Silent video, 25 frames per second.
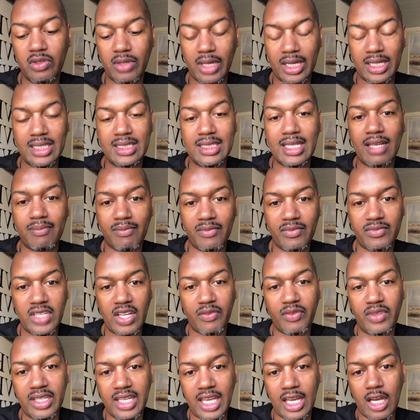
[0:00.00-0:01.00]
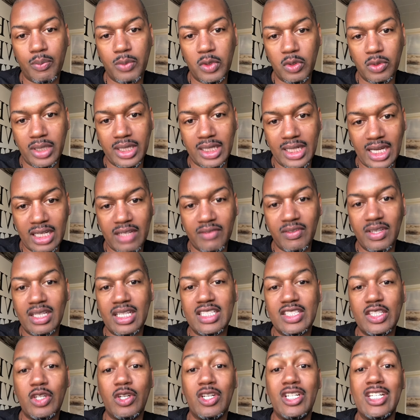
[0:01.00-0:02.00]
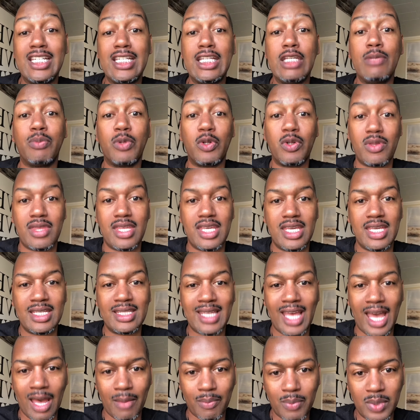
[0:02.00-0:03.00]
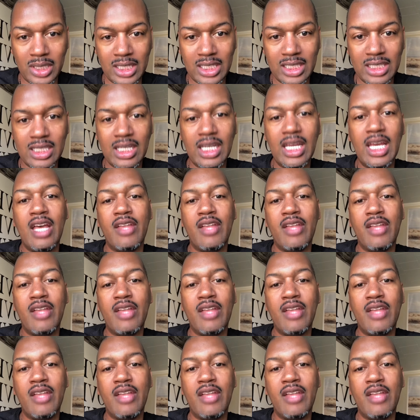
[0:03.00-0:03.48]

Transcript: I can de definitely help you get out of it because there are deeper things happening